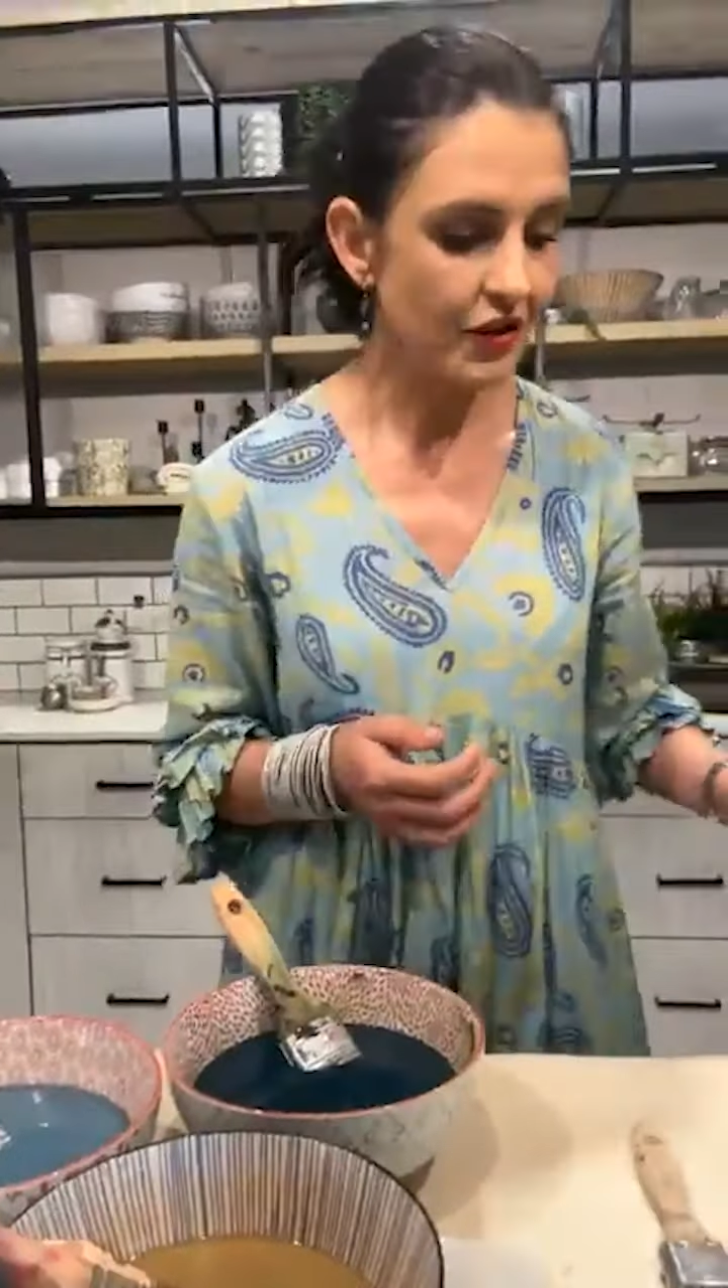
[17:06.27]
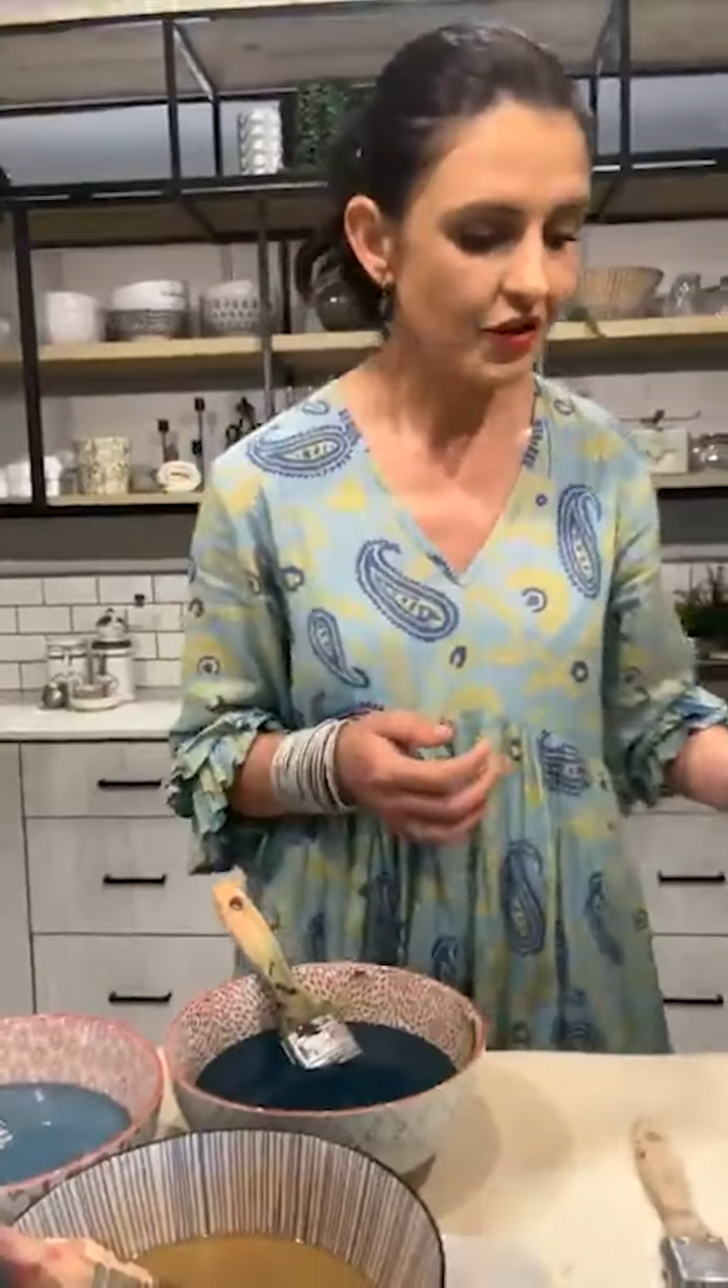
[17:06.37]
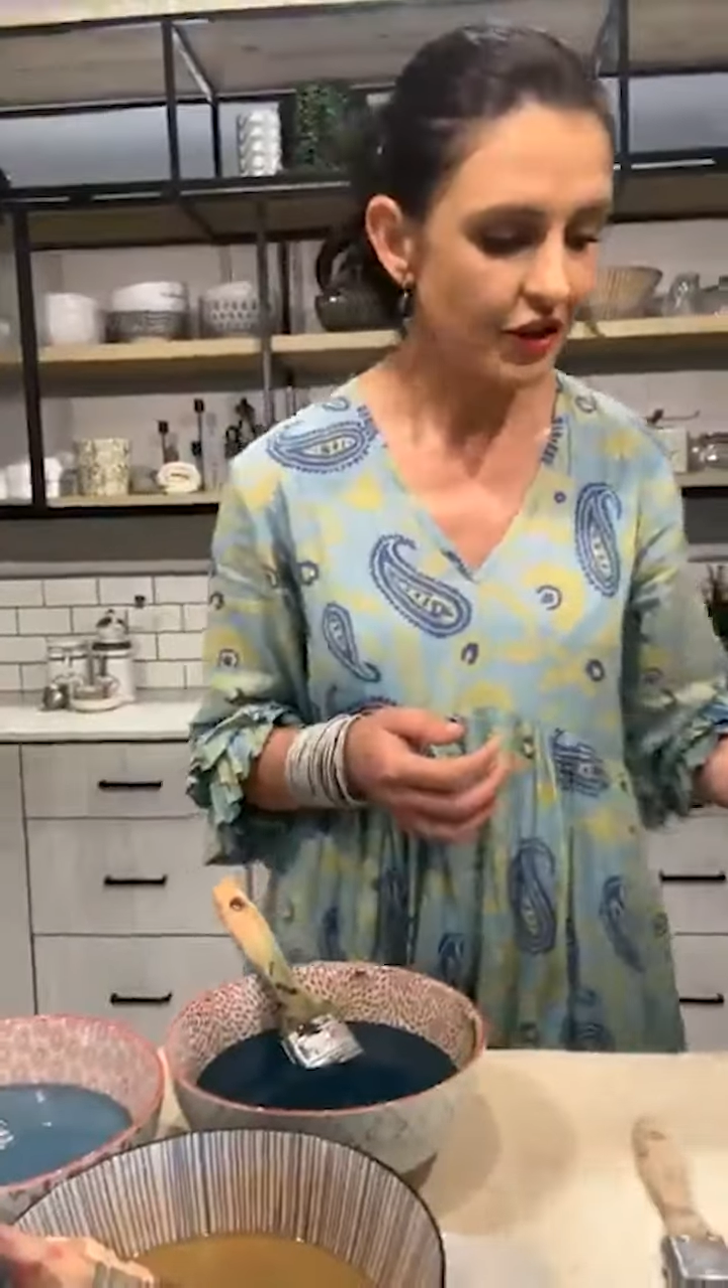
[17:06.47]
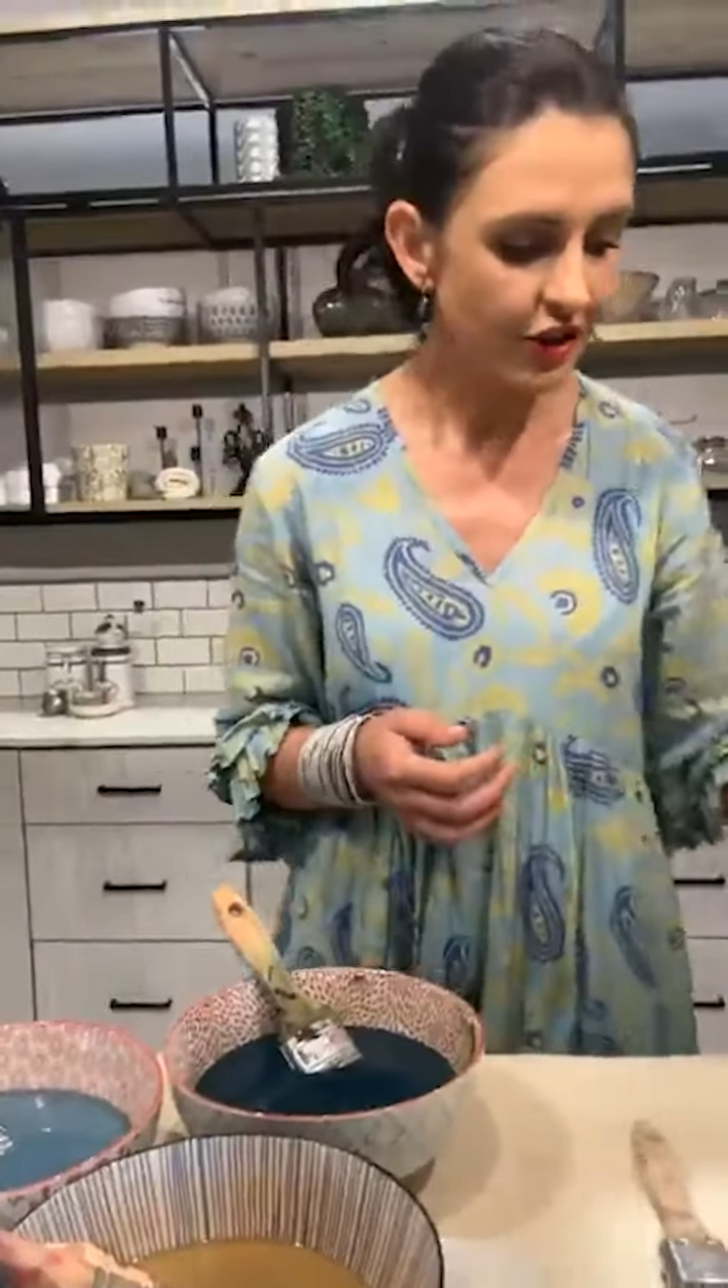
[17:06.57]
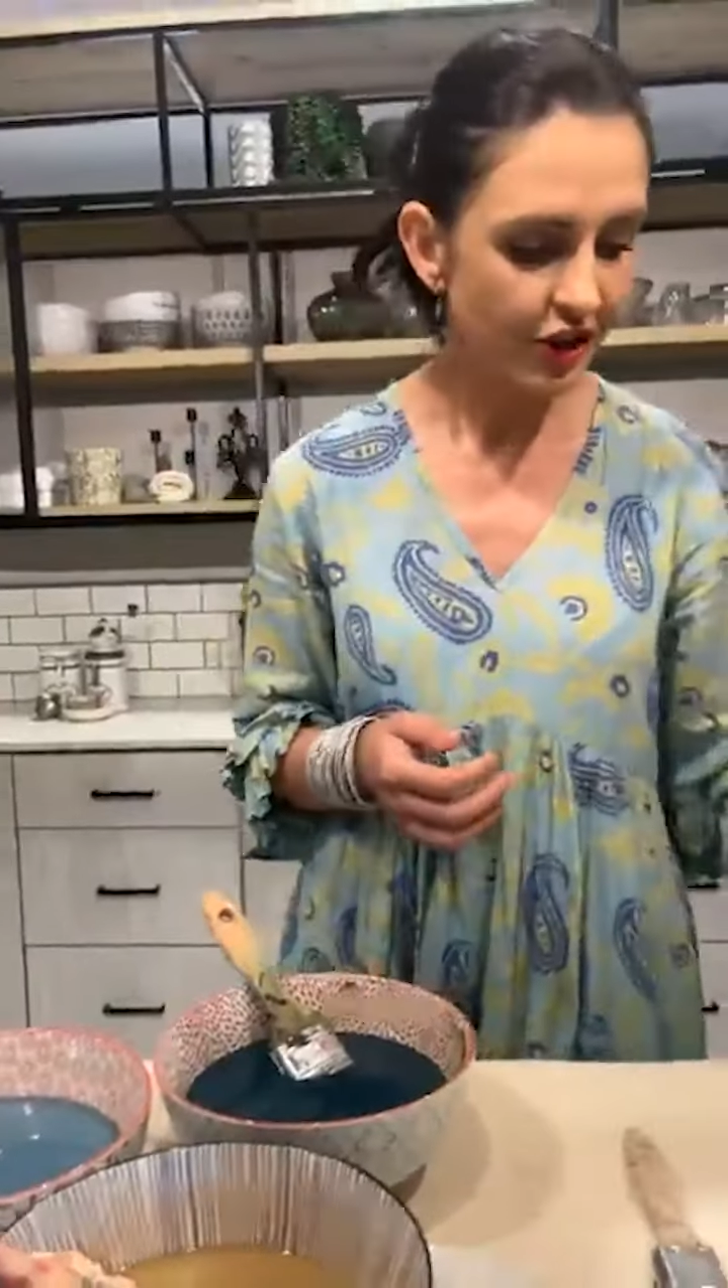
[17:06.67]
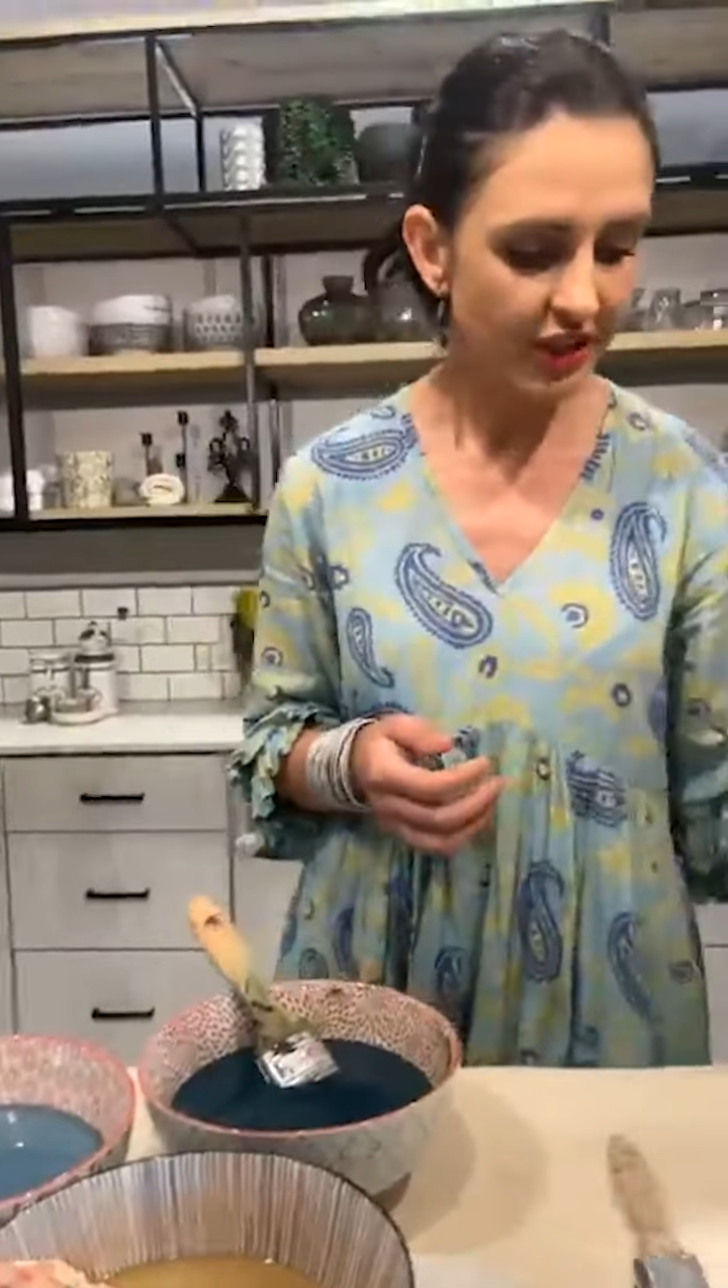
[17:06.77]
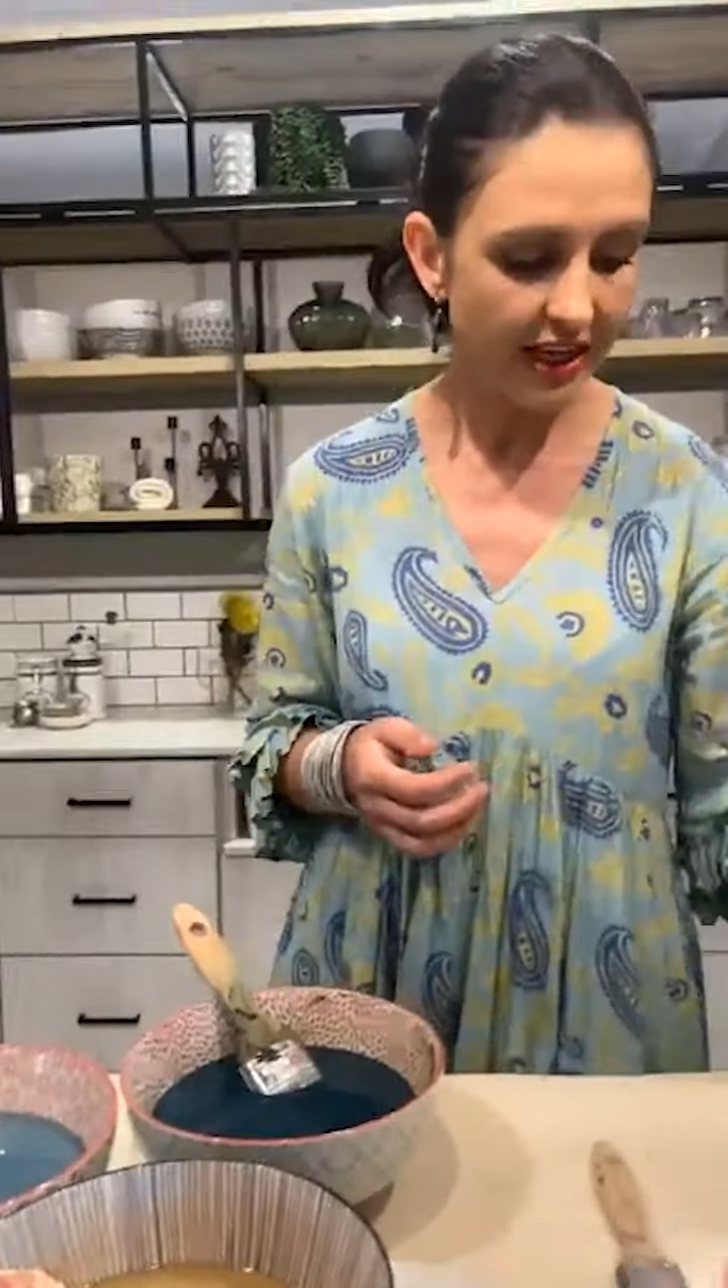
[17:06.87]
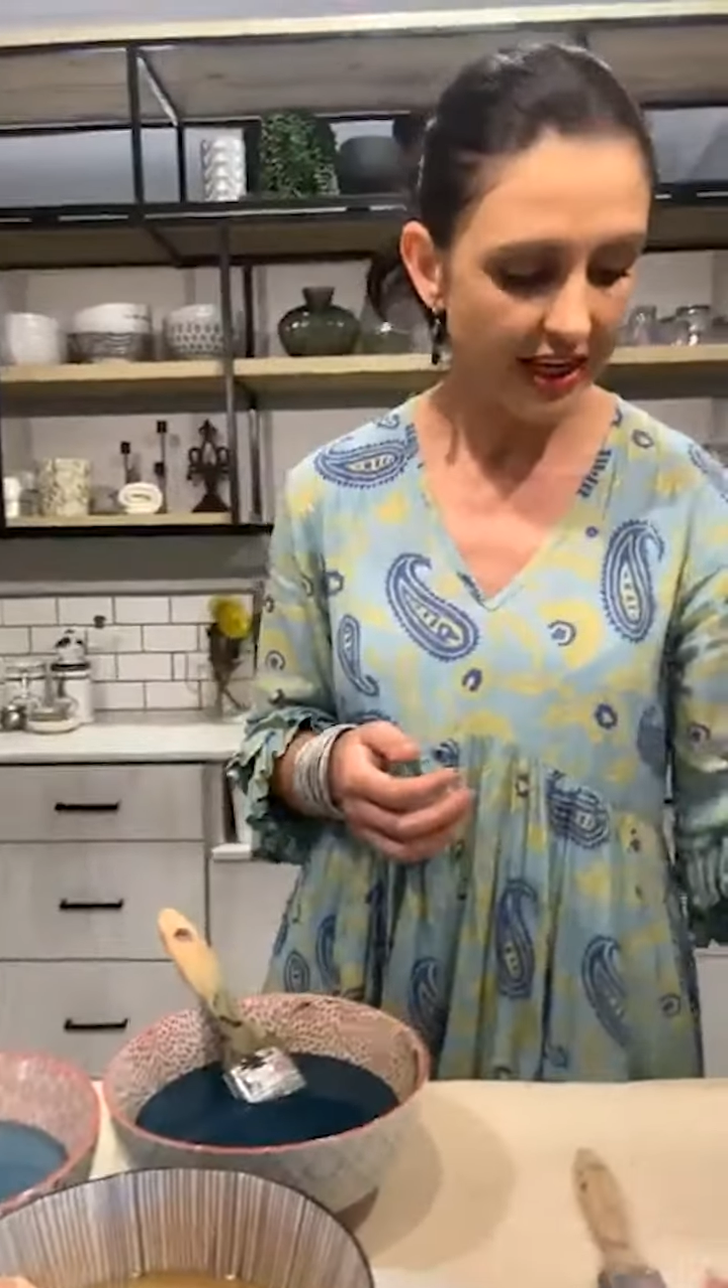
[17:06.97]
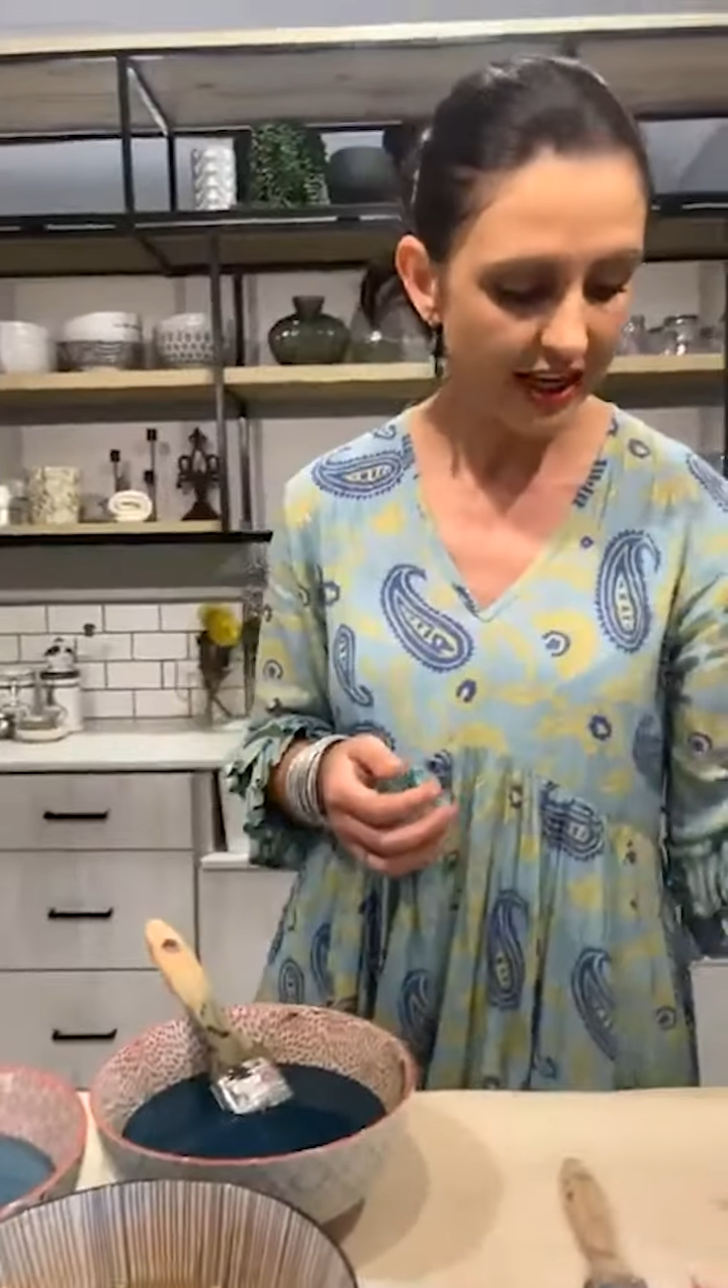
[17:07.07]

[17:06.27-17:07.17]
searched